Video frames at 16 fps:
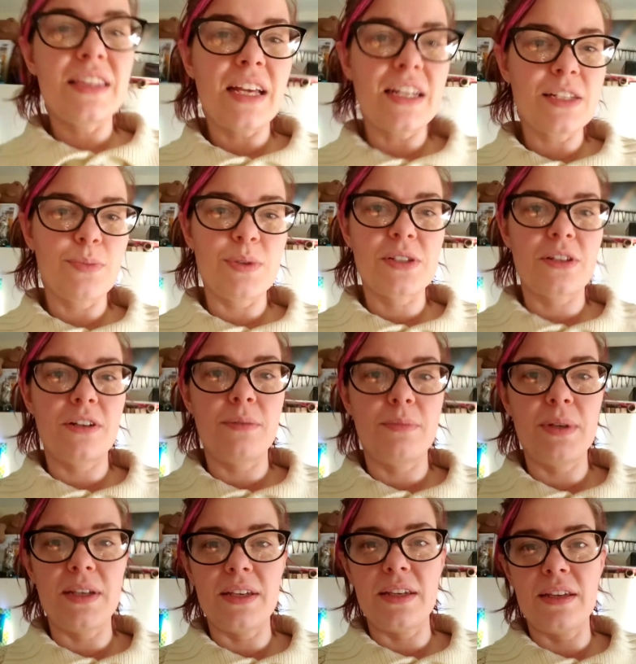think that's what's going to
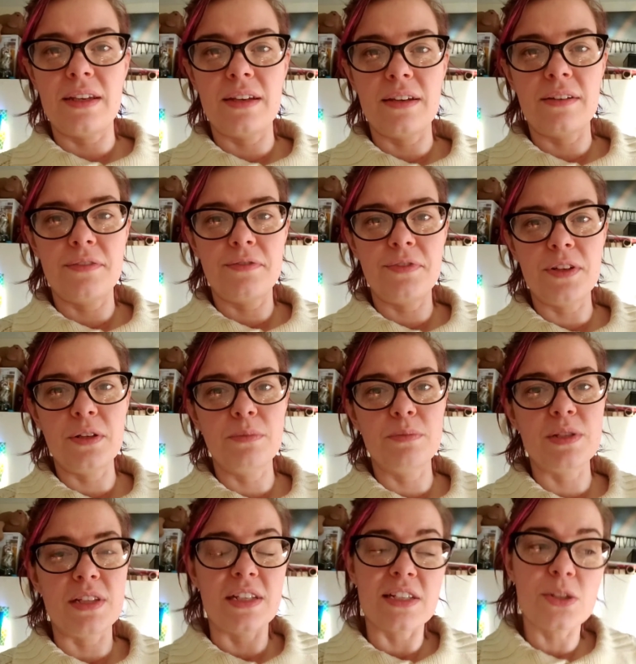be
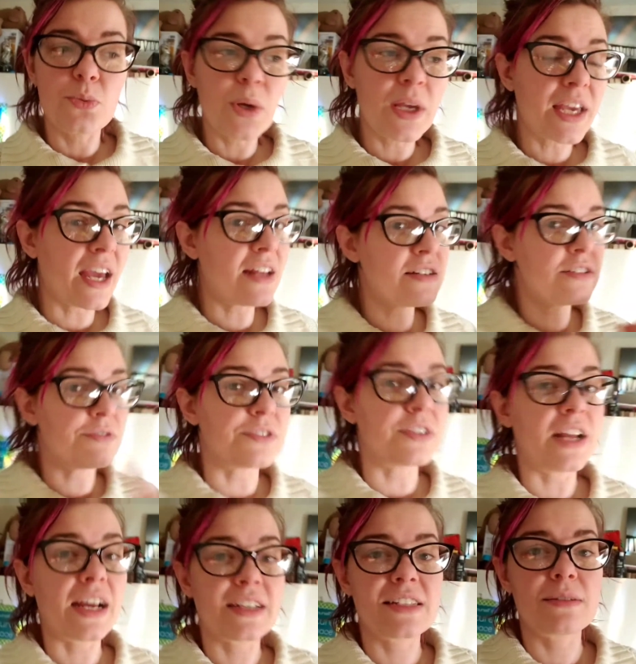filmed this weekend for
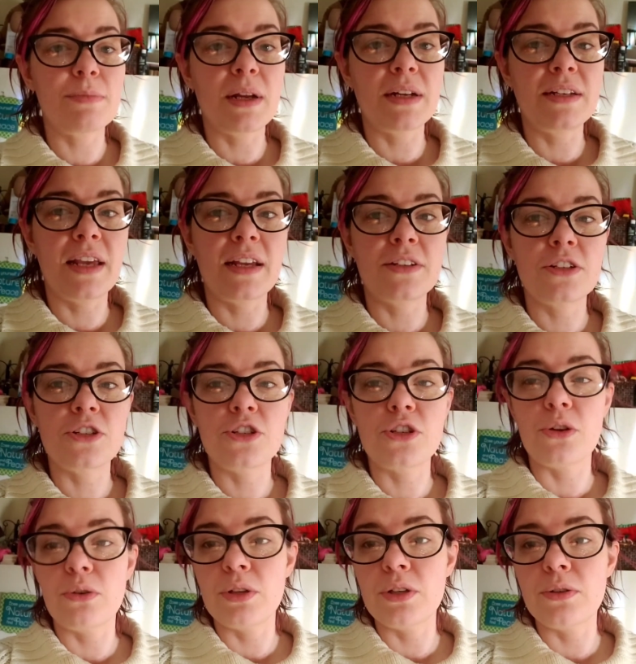next Monday to
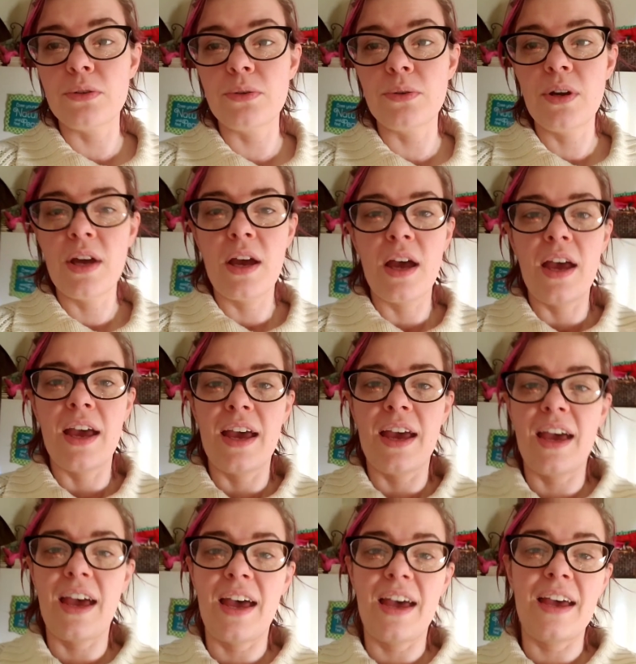show you.
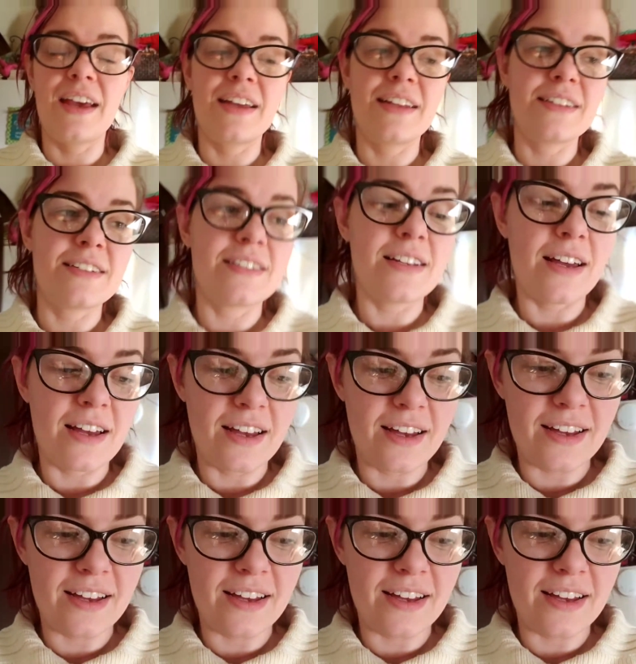And